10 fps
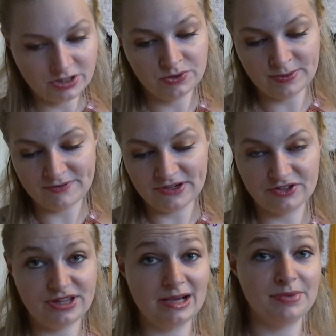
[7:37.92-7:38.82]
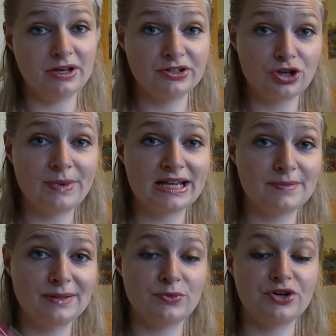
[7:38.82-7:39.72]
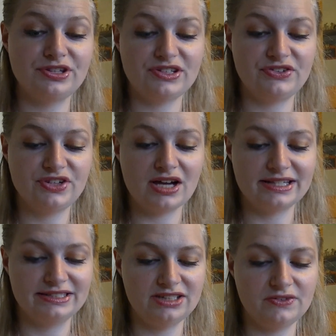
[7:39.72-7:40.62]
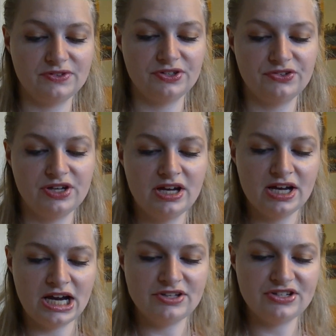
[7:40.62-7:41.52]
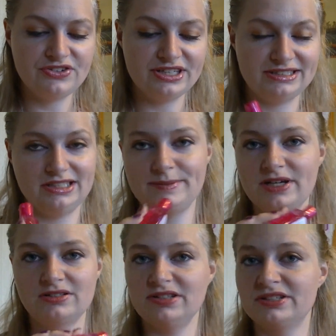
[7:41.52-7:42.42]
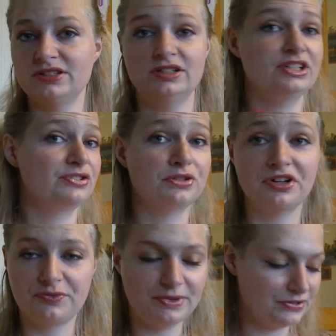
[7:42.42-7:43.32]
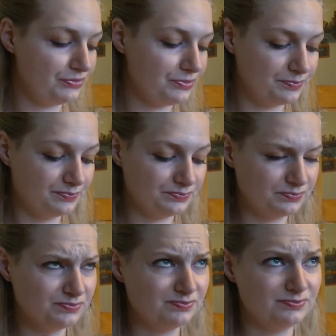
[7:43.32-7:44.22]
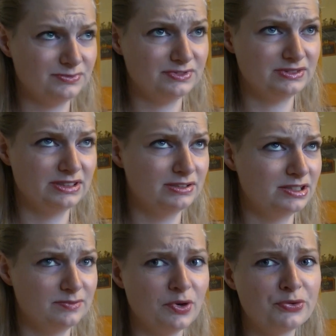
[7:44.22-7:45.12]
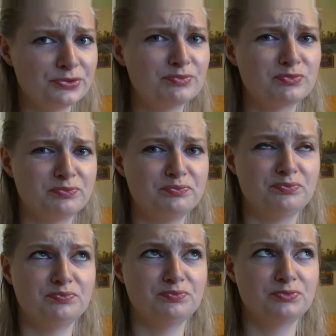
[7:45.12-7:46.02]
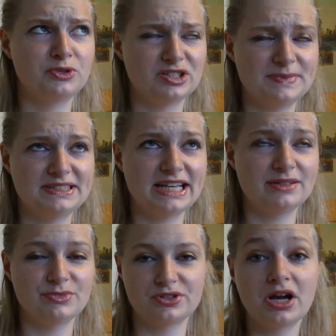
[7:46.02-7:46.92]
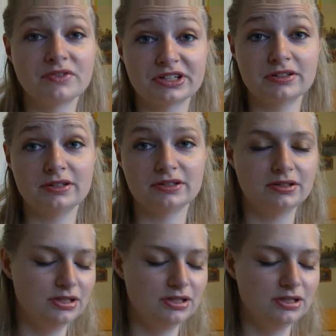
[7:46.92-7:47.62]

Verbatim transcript: One of my favorites. I'm probably going to go back and buy more of these as stocking stuffers. I just think something about glitter is Christmas. Because most Christmas items are covered in glitter.